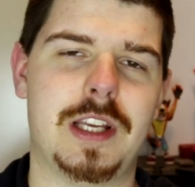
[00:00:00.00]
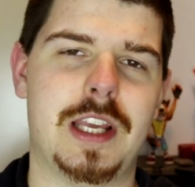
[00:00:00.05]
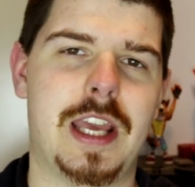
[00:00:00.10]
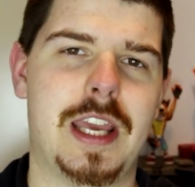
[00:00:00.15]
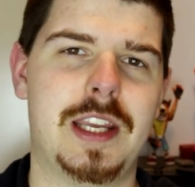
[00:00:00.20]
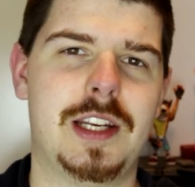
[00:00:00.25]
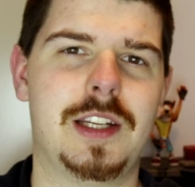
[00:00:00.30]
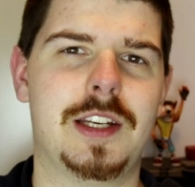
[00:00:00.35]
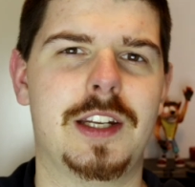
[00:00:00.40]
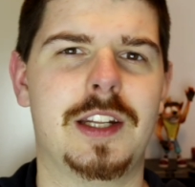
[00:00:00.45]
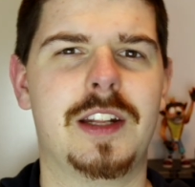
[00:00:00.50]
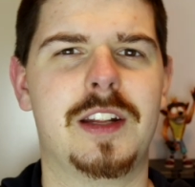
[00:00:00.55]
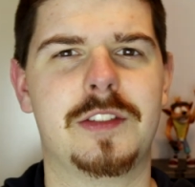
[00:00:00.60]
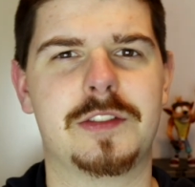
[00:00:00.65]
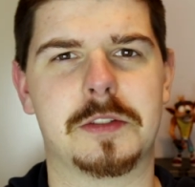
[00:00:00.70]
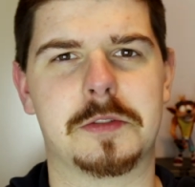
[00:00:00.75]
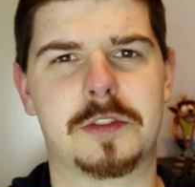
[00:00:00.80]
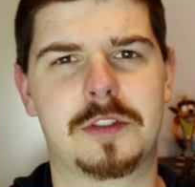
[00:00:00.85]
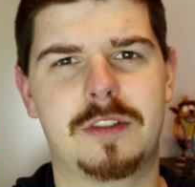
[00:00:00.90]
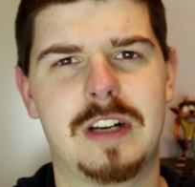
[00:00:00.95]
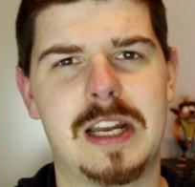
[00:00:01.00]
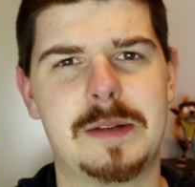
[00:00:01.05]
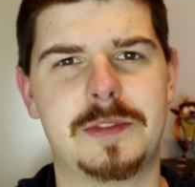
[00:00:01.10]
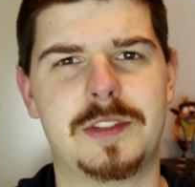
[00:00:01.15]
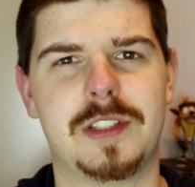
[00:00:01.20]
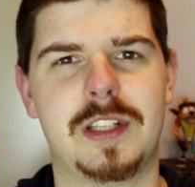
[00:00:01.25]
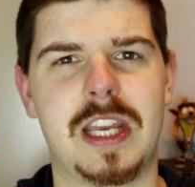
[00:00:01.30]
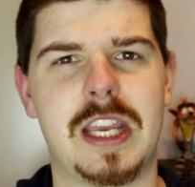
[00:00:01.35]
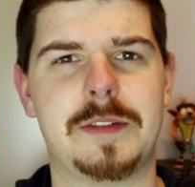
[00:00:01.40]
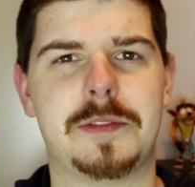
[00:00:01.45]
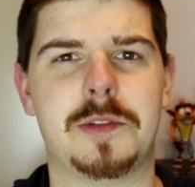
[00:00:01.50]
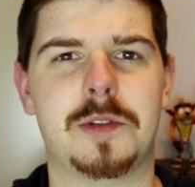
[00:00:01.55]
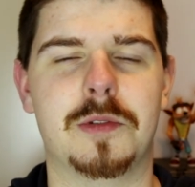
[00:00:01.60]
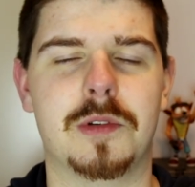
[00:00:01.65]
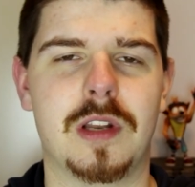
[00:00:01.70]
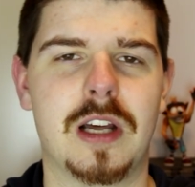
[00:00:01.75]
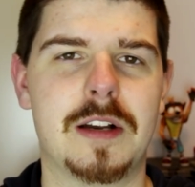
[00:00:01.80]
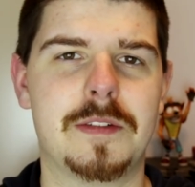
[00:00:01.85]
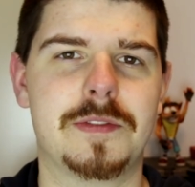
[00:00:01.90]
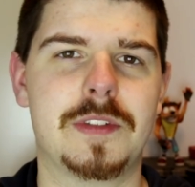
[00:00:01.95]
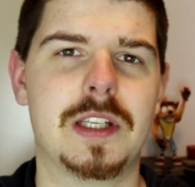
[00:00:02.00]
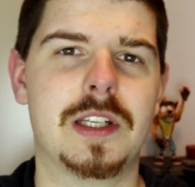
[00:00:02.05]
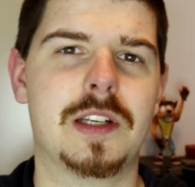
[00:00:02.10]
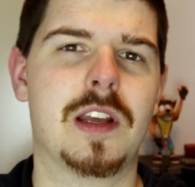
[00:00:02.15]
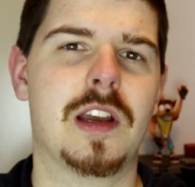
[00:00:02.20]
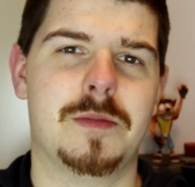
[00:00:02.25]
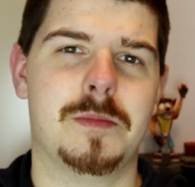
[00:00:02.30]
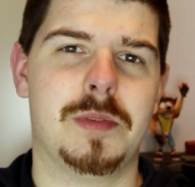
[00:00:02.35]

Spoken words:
hated it. Subscribe today if you loved it.